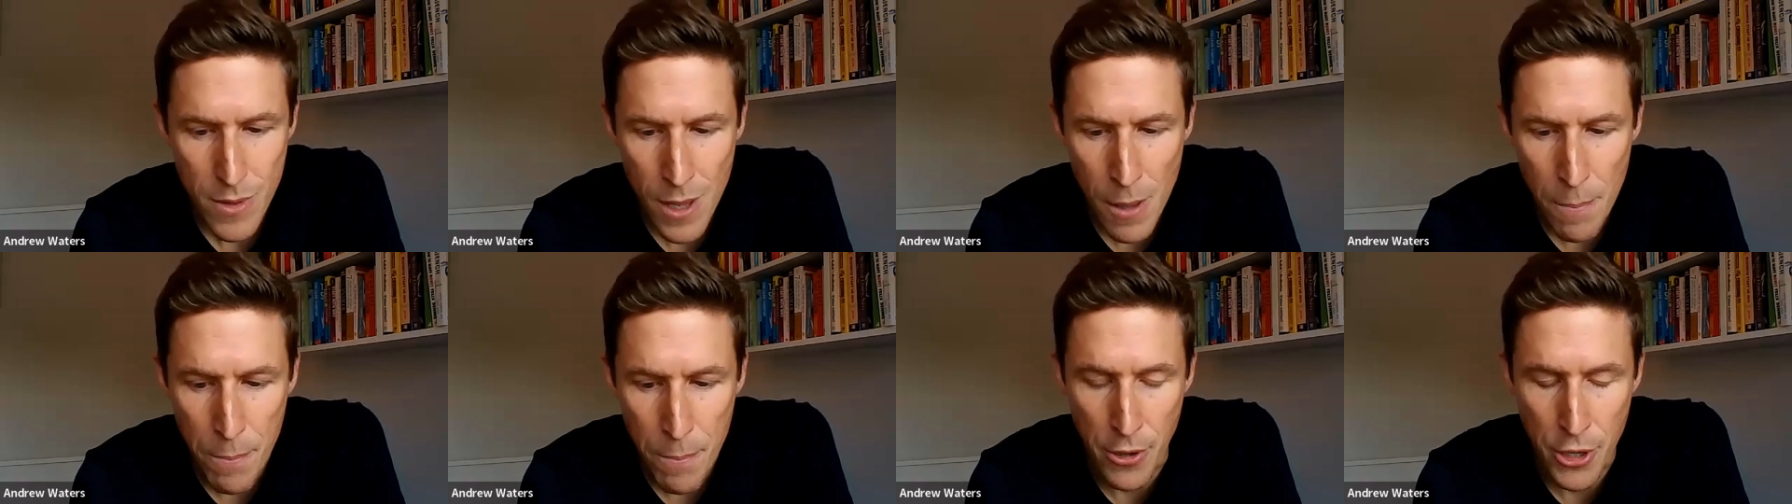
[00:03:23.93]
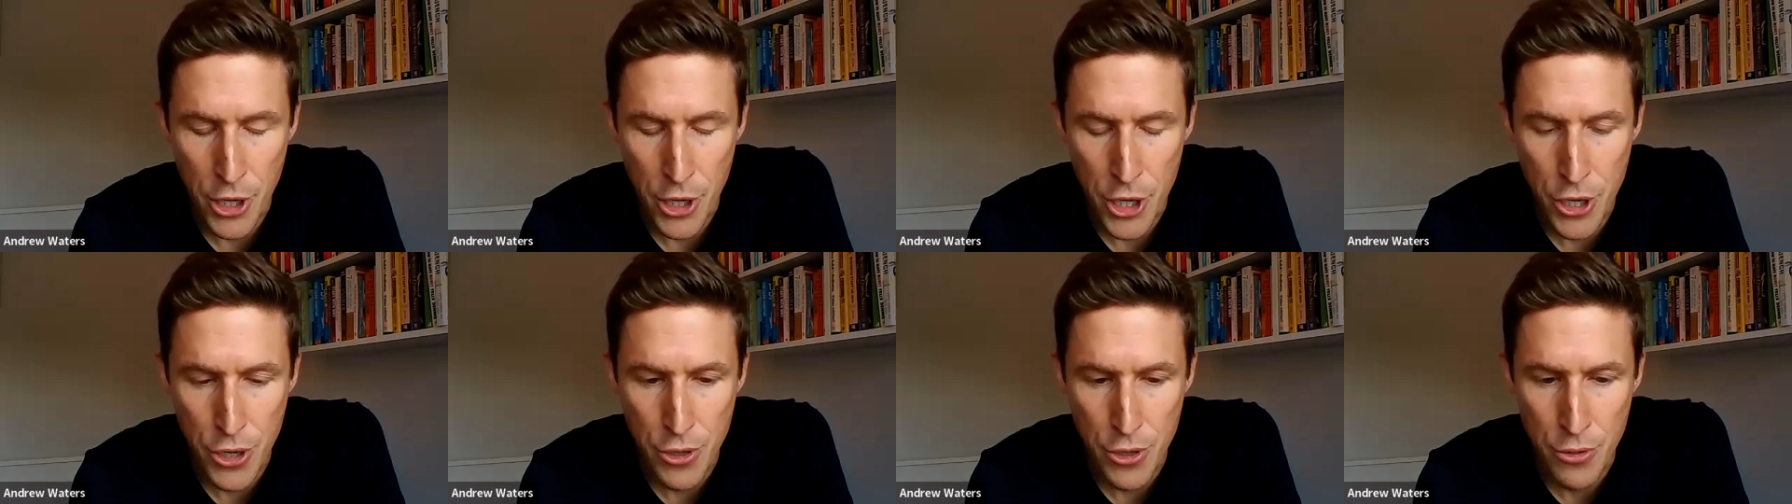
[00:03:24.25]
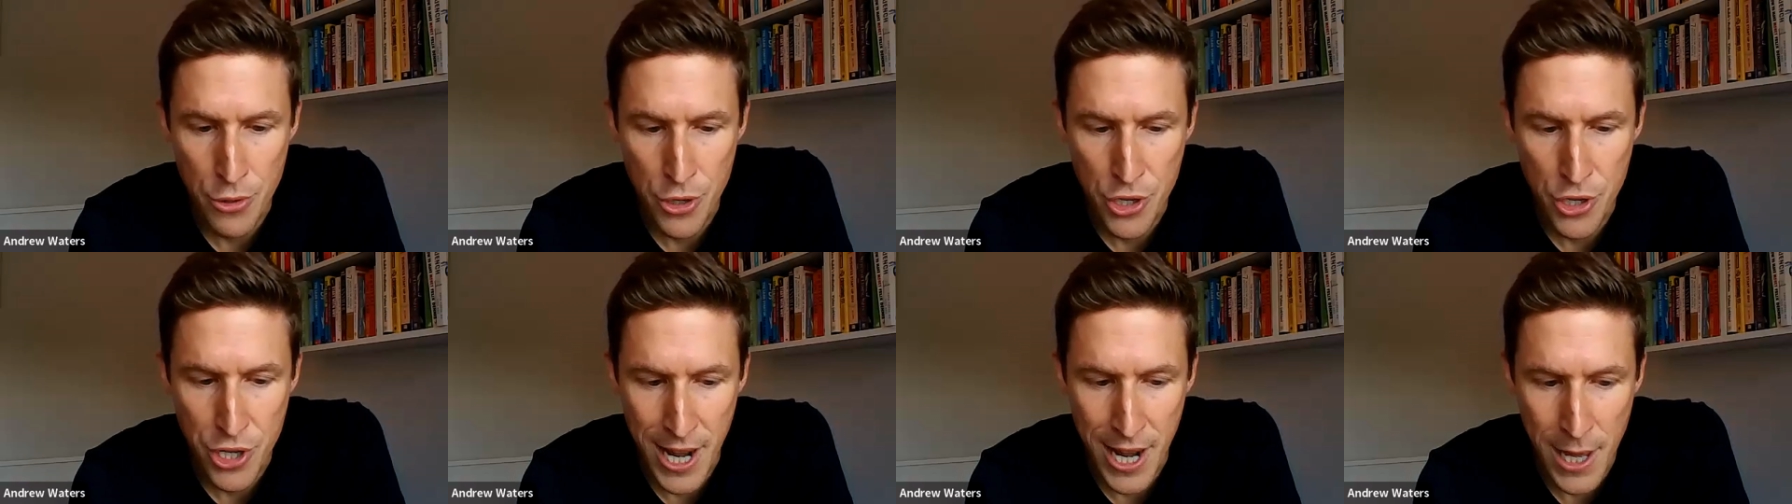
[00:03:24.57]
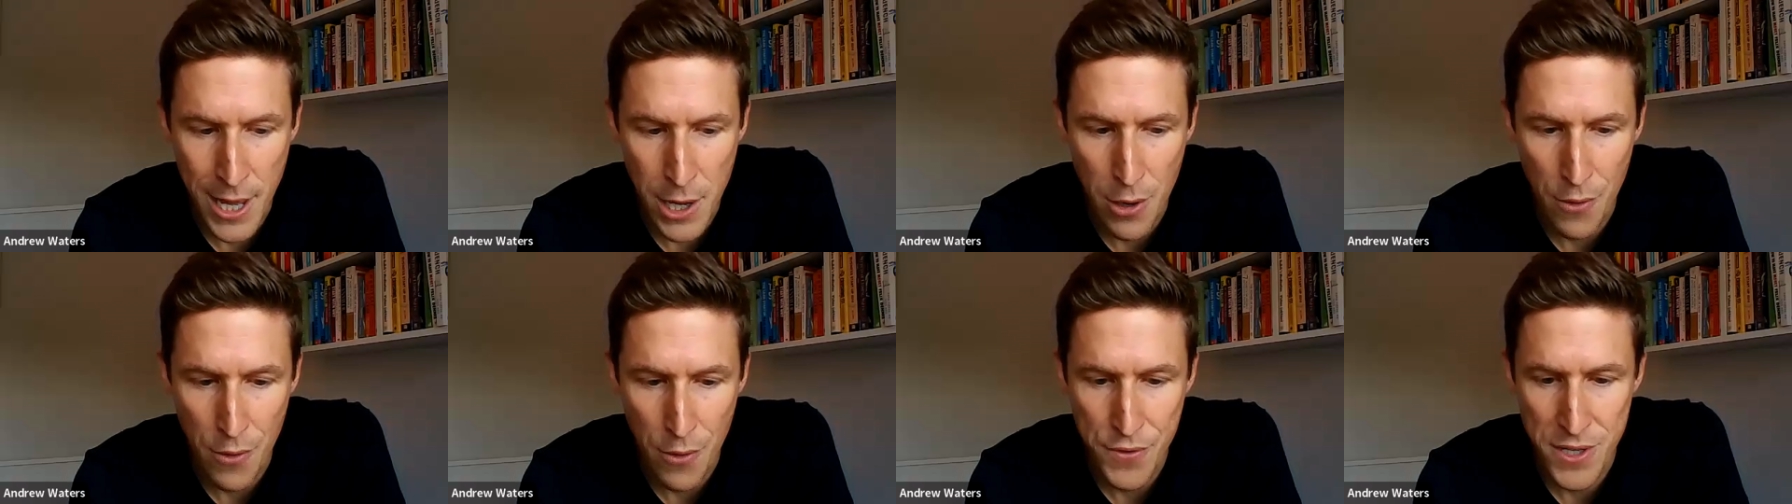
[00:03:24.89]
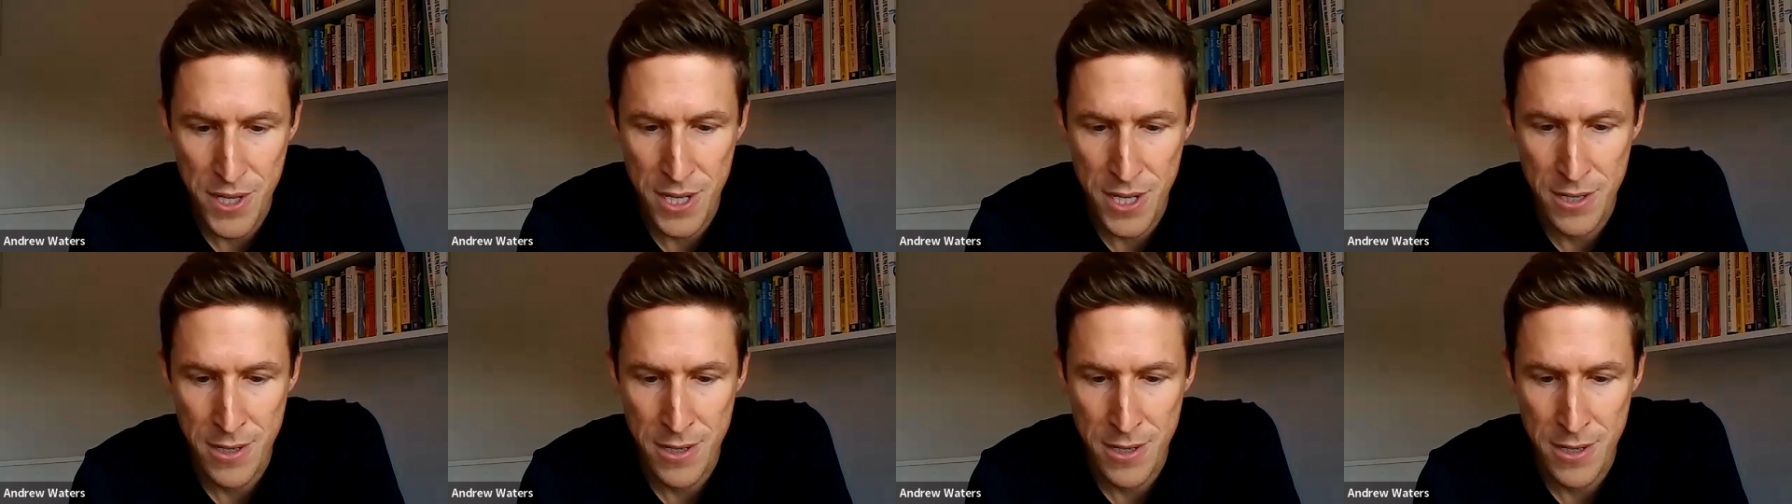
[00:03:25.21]
But, huge
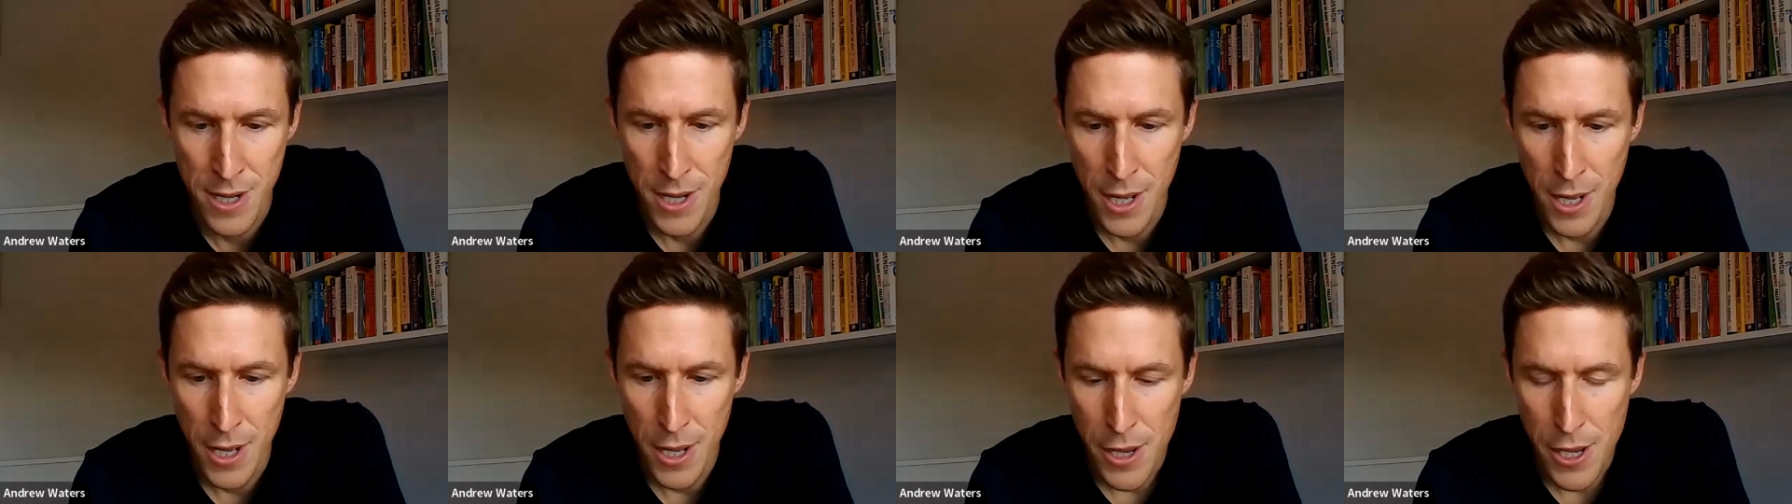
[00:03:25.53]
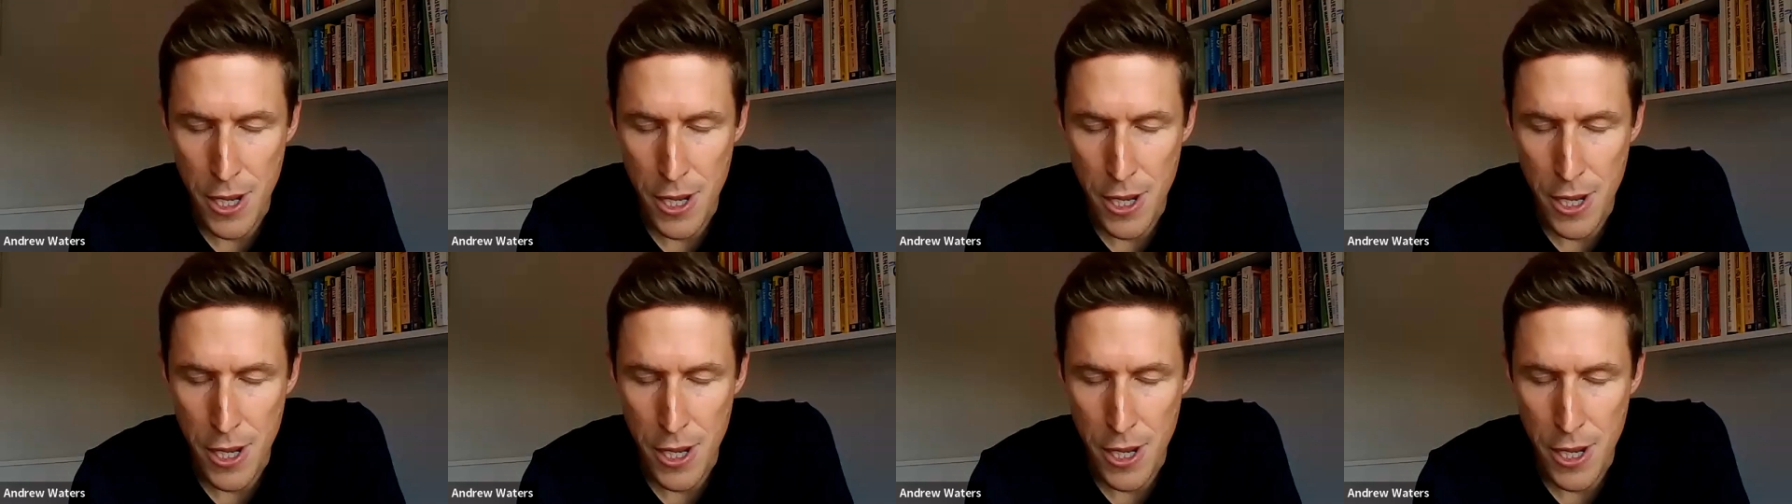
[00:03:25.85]
layoffs in